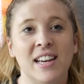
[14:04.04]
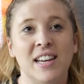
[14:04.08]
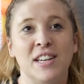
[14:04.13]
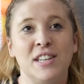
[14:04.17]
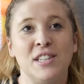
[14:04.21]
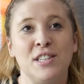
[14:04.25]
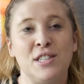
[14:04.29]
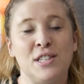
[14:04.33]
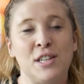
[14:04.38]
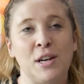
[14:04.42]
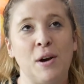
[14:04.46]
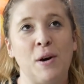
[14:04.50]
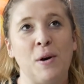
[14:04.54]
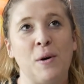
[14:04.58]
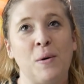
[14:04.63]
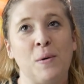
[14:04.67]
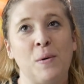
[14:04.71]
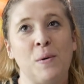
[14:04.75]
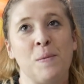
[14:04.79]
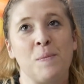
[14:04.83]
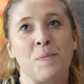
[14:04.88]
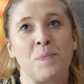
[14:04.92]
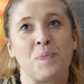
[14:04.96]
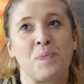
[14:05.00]

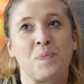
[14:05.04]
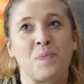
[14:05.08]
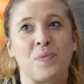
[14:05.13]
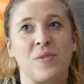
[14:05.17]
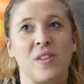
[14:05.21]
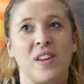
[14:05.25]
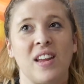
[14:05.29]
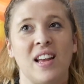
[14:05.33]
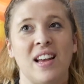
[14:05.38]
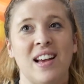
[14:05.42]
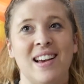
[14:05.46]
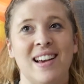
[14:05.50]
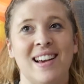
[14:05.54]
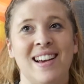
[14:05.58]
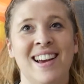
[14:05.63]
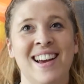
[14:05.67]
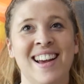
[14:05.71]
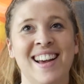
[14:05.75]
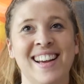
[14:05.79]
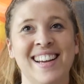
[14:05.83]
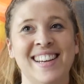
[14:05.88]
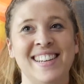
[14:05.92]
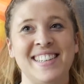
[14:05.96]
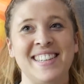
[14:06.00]
So,
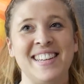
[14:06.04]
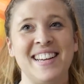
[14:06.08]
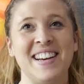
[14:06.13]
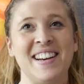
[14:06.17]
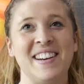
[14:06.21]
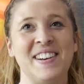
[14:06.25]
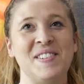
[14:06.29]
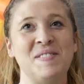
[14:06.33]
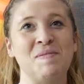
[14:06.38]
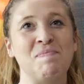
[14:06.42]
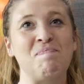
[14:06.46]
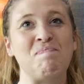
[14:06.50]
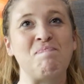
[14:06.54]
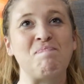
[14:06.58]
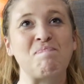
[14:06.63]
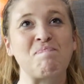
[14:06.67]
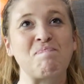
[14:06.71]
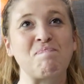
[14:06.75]
I